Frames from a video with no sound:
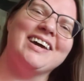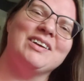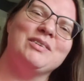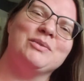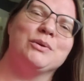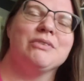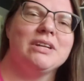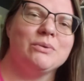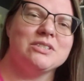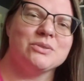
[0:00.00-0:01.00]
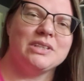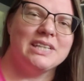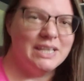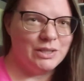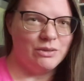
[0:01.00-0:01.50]
I don't know if anyone's
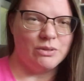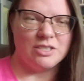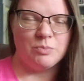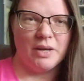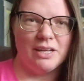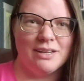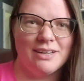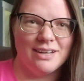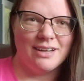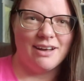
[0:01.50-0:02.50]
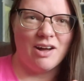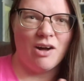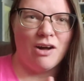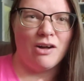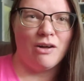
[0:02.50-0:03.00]
really noticed, but
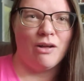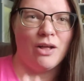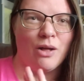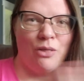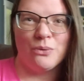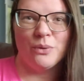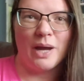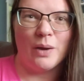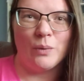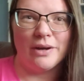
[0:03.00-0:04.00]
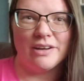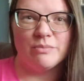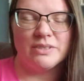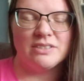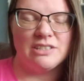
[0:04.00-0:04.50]
all throughout where I've
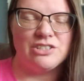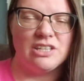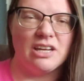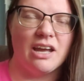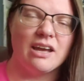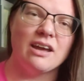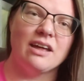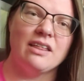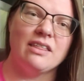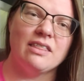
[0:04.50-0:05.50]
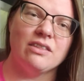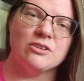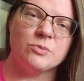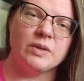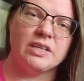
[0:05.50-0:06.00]
been stitching,
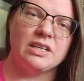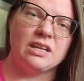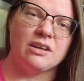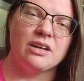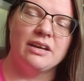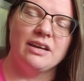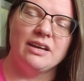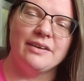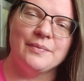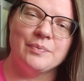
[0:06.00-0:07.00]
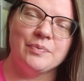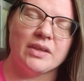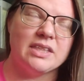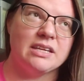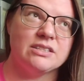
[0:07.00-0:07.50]
there's been,
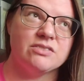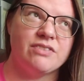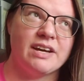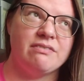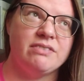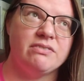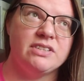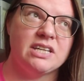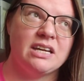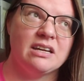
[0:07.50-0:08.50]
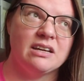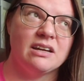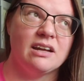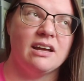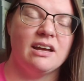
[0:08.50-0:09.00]
I think it's 550,
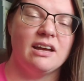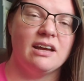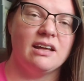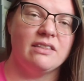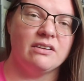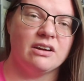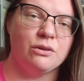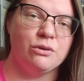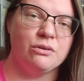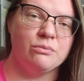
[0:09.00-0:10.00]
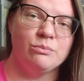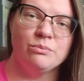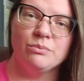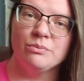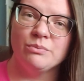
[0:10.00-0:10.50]
the color
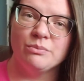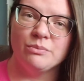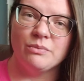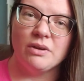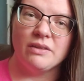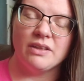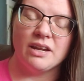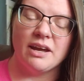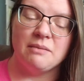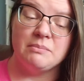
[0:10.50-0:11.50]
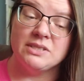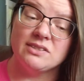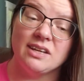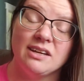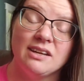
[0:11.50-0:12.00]
that I'm
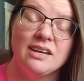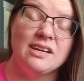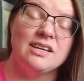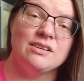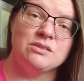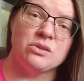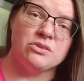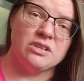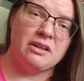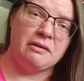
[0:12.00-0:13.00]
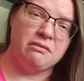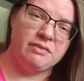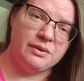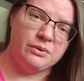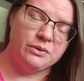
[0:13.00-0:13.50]
missing. So there's a lot of
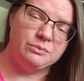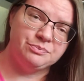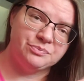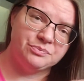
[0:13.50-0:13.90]
little